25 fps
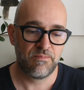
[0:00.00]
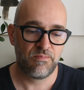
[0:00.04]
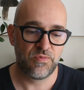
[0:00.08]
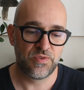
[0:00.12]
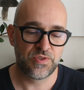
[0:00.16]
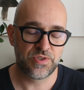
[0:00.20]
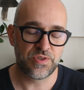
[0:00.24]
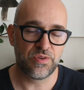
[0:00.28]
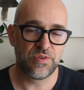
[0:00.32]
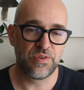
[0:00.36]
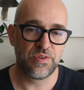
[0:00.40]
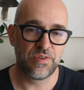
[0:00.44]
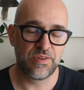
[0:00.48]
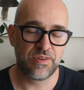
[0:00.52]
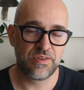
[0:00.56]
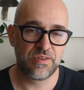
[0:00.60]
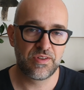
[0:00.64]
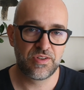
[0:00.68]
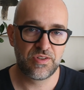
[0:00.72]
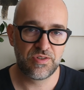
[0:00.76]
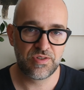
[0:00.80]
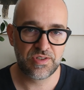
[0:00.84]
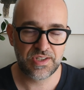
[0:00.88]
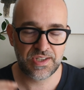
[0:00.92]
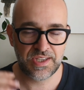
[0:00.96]
So
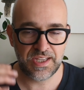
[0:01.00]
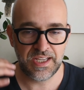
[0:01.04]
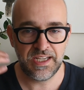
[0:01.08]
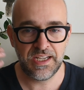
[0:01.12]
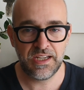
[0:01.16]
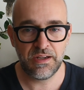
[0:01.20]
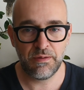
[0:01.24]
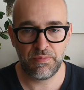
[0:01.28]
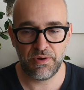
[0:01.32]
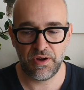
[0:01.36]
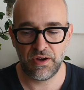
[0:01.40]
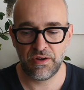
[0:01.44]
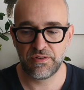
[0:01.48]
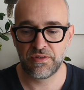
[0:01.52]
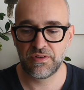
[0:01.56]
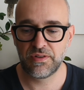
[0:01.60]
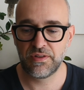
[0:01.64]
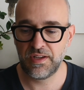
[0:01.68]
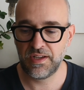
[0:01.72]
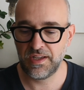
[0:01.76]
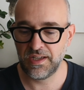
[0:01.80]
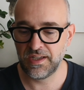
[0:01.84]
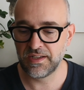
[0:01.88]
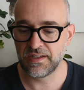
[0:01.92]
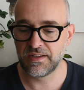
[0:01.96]
think about
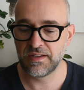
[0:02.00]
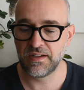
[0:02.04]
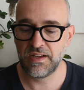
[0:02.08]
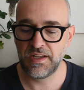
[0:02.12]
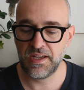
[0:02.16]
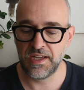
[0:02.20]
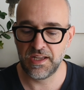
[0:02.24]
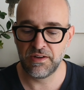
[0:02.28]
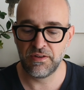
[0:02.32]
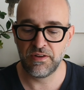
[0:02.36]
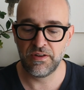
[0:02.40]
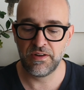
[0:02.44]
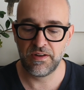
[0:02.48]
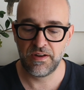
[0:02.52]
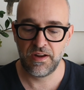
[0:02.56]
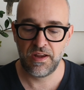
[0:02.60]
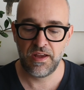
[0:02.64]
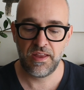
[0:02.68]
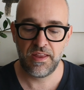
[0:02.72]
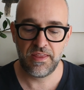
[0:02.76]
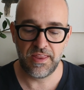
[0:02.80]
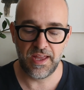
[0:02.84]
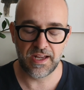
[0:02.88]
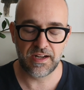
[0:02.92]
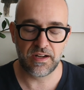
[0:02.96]
it in
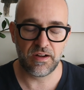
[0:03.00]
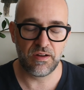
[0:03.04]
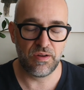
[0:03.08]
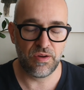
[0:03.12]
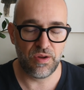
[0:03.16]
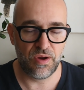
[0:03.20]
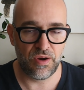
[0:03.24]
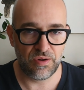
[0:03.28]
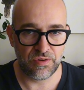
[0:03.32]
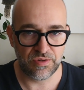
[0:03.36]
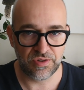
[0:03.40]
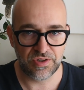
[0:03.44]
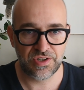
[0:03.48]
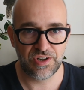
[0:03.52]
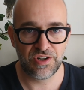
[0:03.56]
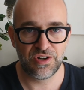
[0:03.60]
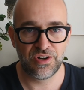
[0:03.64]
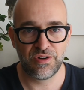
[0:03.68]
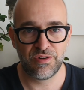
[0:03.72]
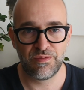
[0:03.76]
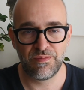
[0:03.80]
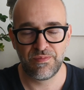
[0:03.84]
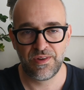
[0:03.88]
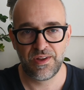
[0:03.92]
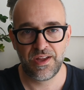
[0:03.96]
that
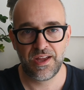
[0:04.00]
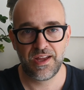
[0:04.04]
long-term